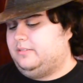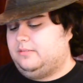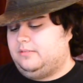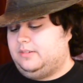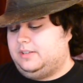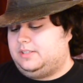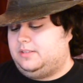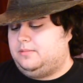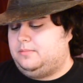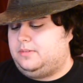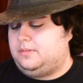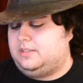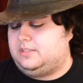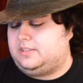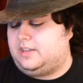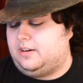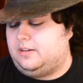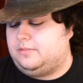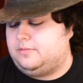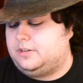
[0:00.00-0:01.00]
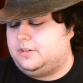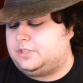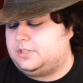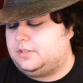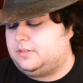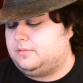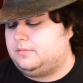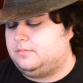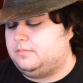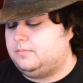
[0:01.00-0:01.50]
Rest in peace, Carrie
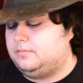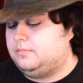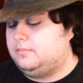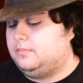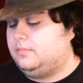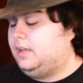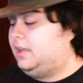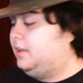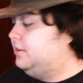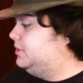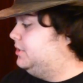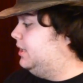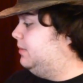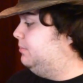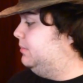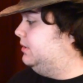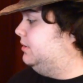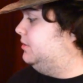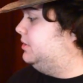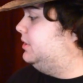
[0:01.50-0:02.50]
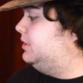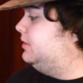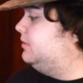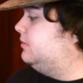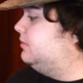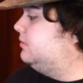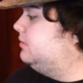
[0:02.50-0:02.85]
Fisher. and John Belushi.